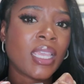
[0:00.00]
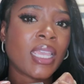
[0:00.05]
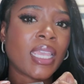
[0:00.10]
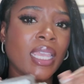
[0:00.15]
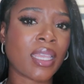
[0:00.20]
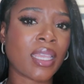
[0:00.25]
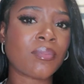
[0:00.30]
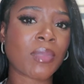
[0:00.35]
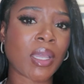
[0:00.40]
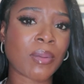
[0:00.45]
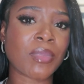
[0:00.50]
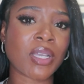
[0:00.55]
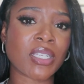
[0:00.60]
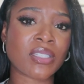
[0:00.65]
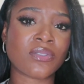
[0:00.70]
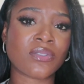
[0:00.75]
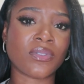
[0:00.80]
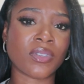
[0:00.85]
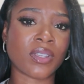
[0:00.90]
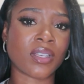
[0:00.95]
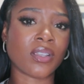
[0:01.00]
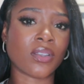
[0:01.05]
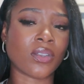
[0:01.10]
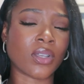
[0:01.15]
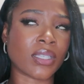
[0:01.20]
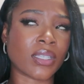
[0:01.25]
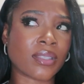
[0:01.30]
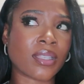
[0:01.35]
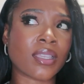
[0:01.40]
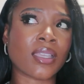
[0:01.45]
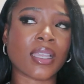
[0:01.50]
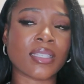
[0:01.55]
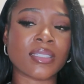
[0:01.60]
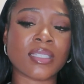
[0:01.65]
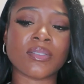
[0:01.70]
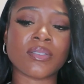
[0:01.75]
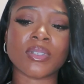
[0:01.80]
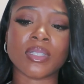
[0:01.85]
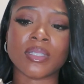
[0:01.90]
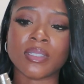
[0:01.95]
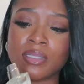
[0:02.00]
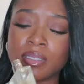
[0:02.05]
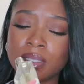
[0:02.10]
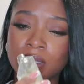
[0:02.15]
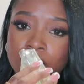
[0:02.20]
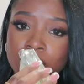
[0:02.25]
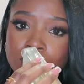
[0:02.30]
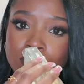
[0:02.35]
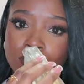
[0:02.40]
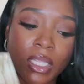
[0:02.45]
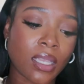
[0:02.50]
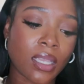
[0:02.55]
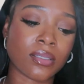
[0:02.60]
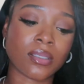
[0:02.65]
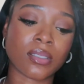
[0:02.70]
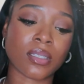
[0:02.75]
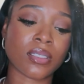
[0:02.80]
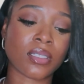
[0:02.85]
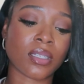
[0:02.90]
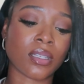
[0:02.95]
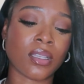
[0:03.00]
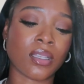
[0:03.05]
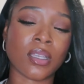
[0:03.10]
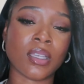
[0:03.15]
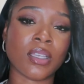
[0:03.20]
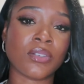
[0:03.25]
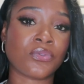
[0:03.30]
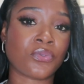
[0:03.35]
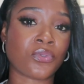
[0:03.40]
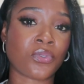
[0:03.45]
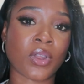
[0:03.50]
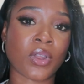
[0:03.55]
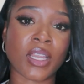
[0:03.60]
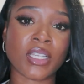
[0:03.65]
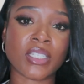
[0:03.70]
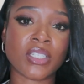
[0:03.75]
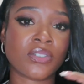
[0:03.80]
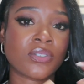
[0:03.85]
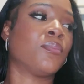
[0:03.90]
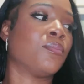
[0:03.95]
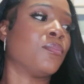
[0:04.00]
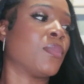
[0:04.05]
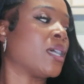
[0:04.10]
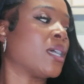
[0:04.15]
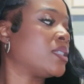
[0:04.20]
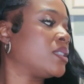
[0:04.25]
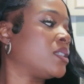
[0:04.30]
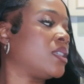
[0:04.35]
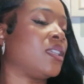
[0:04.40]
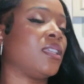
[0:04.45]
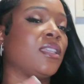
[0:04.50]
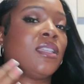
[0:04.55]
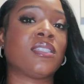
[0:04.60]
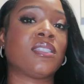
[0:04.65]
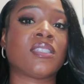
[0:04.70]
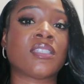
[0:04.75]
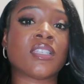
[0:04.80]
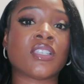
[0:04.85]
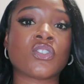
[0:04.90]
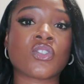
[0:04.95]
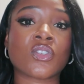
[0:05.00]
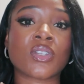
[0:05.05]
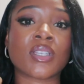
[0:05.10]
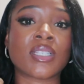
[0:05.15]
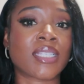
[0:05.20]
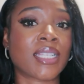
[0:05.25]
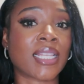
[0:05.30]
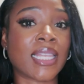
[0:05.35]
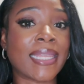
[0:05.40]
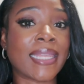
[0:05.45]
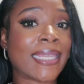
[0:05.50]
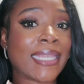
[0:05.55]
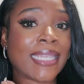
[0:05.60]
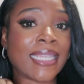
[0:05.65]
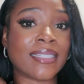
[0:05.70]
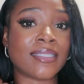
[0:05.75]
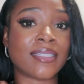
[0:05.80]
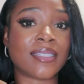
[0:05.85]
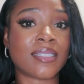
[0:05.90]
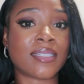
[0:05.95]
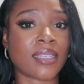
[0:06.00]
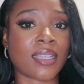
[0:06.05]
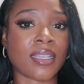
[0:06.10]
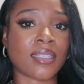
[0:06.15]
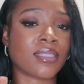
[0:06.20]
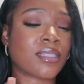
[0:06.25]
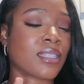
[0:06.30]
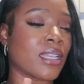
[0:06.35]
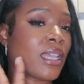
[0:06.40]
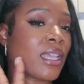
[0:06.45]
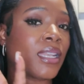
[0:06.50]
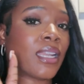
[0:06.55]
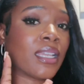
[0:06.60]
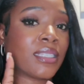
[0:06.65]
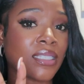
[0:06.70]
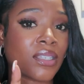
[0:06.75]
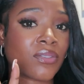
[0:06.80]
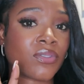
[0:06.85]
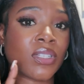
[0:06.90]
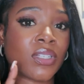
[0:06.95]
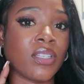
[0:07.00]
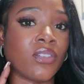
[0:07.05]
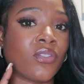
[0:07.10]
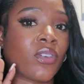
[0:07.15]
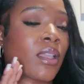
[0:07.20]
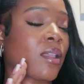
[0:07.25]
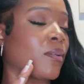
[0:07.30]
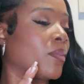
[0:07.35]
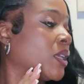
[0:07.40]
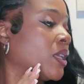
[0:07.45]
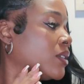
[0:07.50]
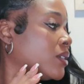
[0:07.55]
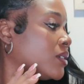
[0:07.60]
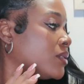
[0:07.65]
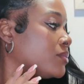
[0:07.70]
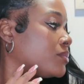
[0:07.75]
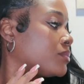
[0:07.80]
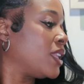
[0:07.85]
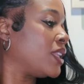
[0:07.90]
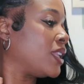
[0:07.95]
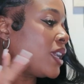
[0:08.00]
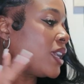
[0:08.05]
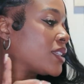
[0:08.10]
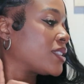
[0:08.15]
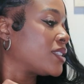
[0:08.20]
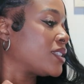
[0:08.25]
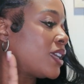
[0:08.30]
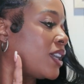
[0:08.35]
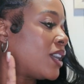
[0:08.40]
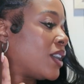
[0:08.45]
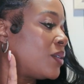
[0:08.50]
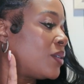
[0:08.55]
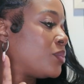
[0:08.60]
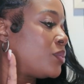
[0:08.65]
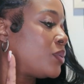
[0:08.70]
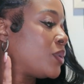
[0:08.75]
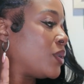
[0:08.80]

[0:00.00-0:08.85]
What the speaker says: in my musk video. I think I definitely did. It's such a good, fresh, musky, citrus, clean scent, and I definitely recommend it. Next up